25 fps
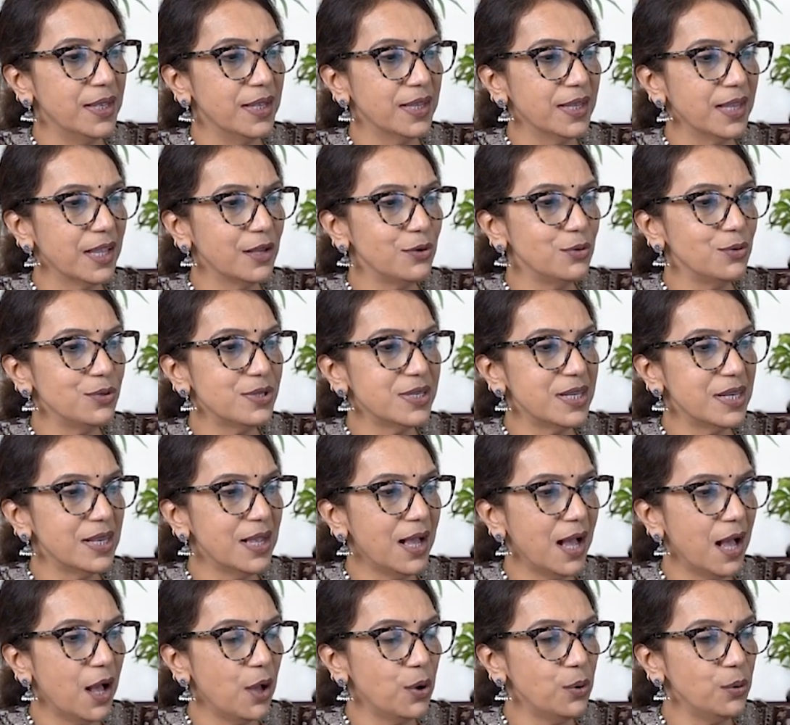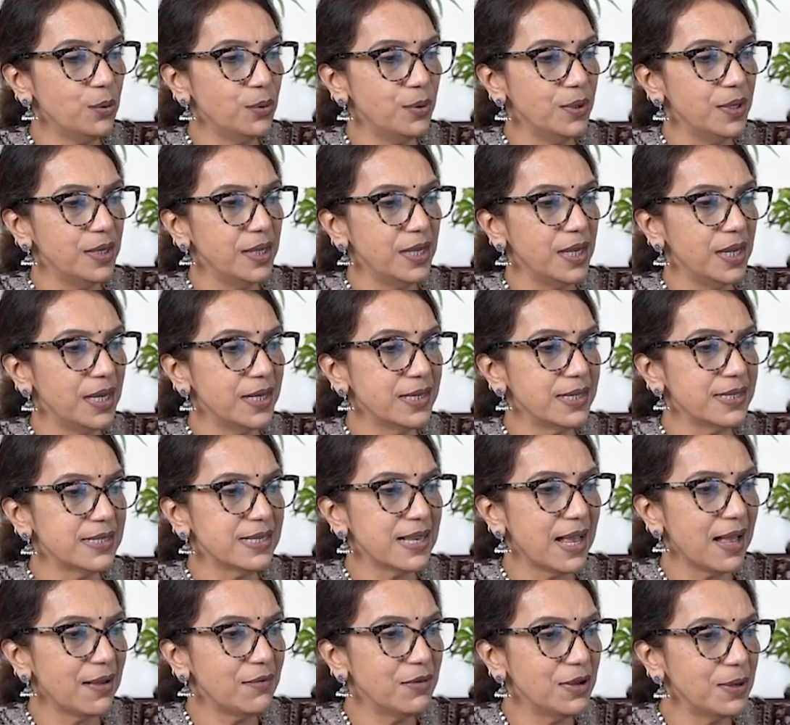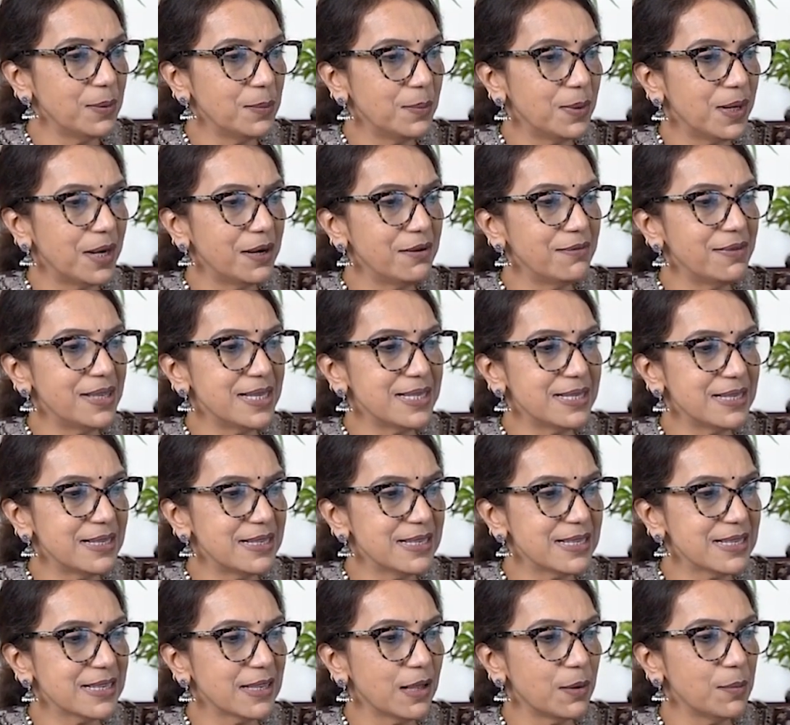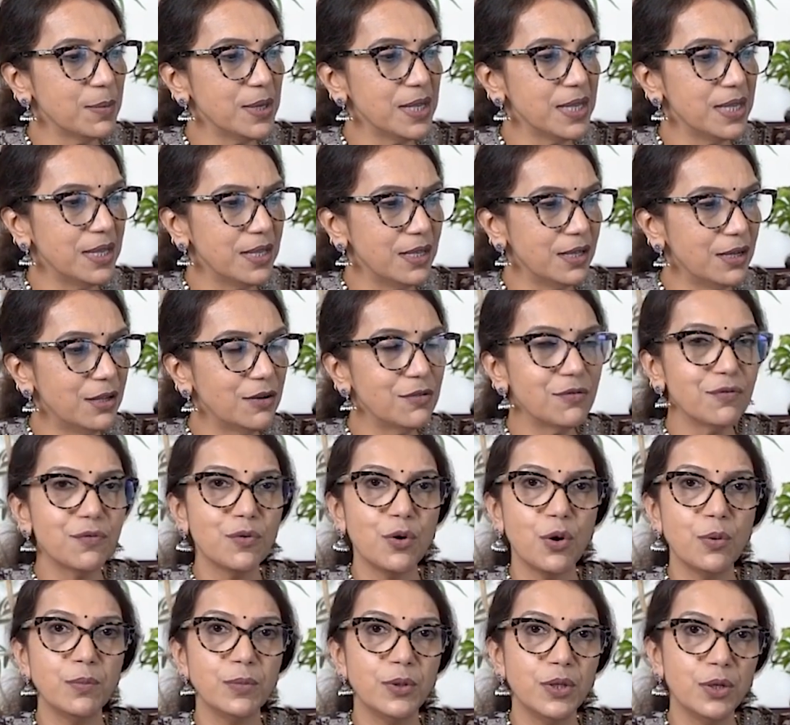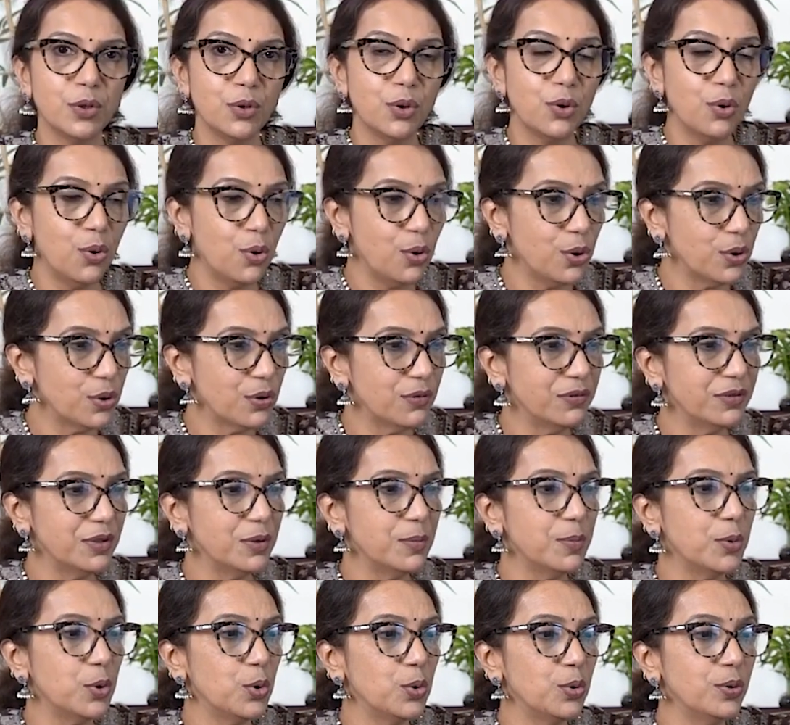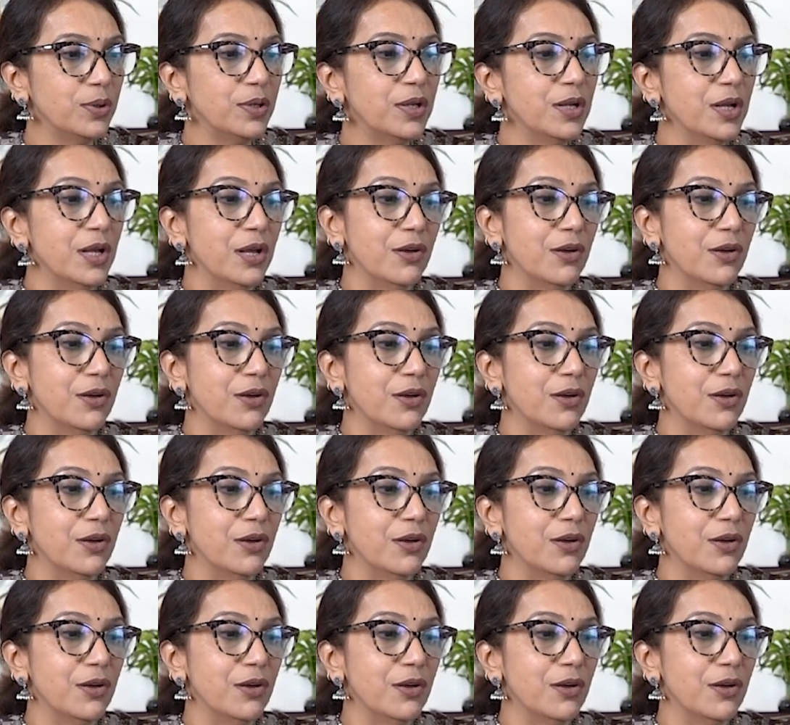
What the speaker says: Can you see how it is having blood vessels coming here from the core of the bone,